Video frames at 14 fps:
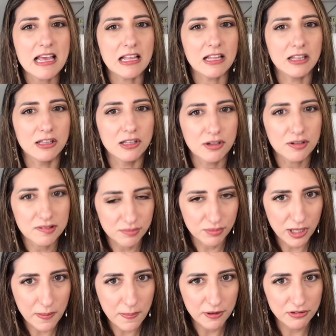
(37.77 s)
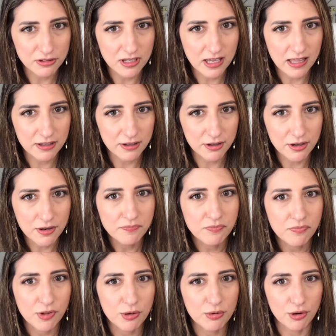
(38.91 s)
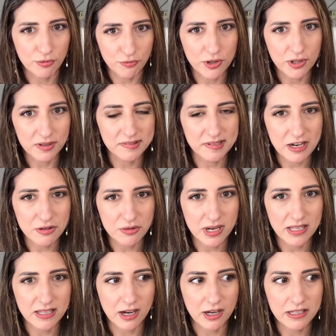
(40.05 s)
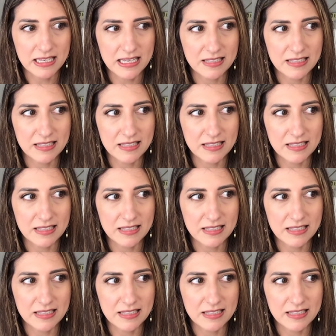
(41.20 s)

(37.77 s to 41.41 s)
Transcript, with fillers: it looks really put together or feels that great on.